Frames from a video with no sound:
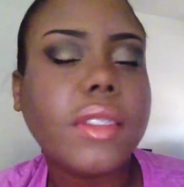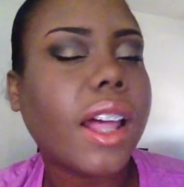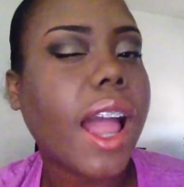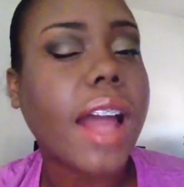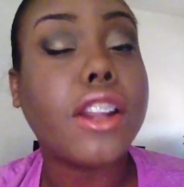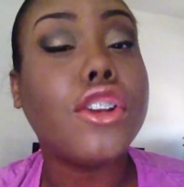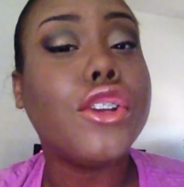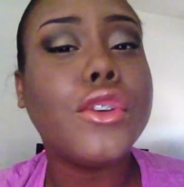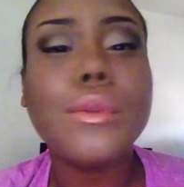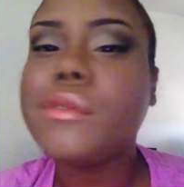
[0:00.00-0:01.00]
kind of
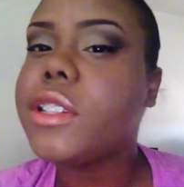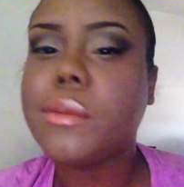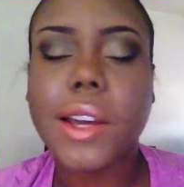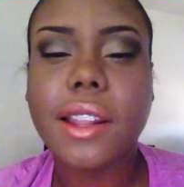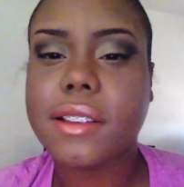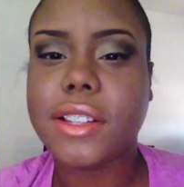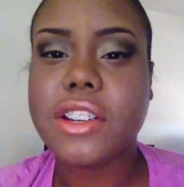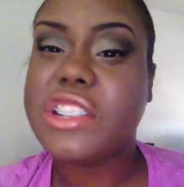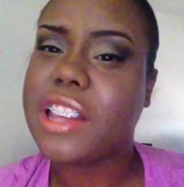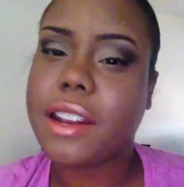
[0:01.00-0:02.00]
new to the weight loss
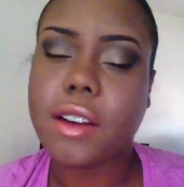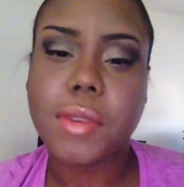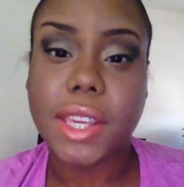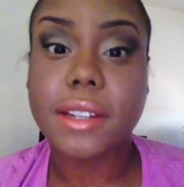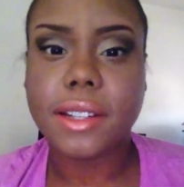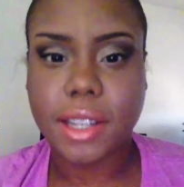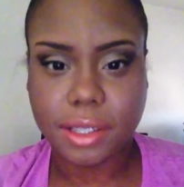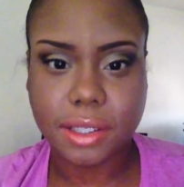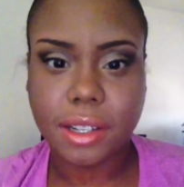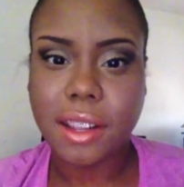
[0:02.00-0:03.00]
surgery, I know we get
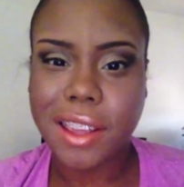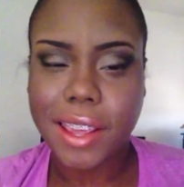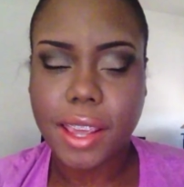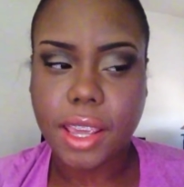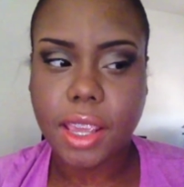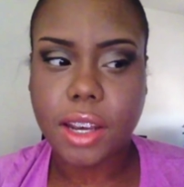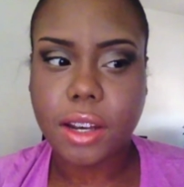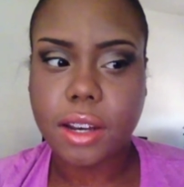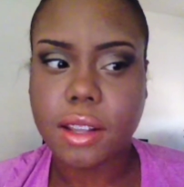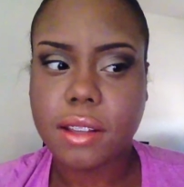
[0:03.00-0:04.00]
addicted
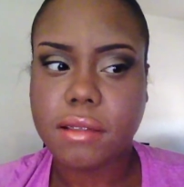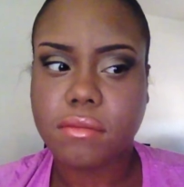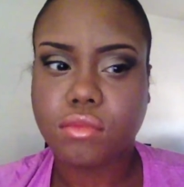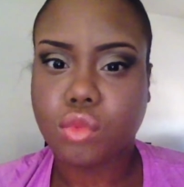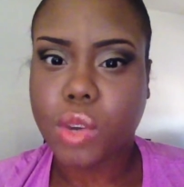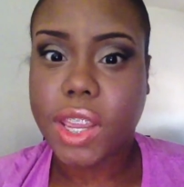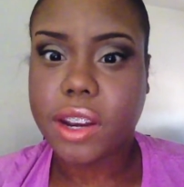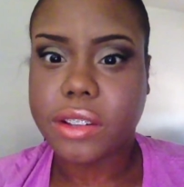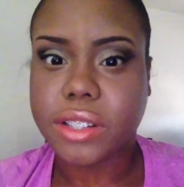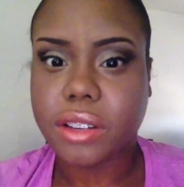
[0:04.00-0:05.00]
in weighing
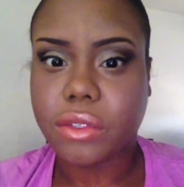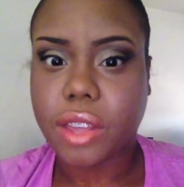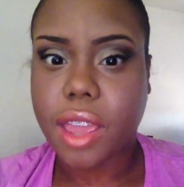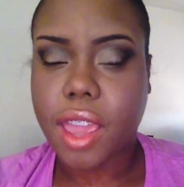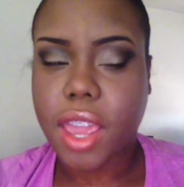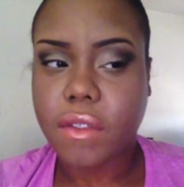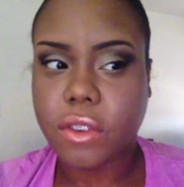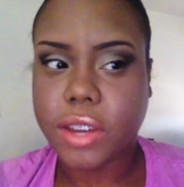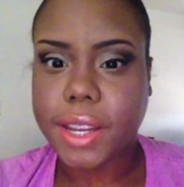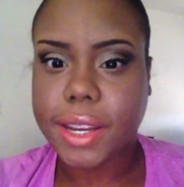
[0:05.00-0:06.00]
ourselves
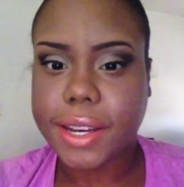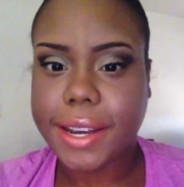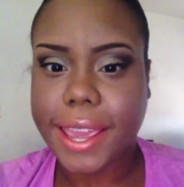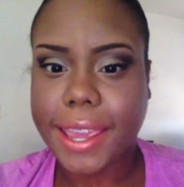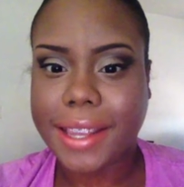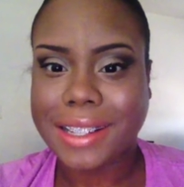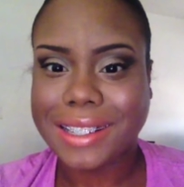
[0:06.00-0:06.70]
every day,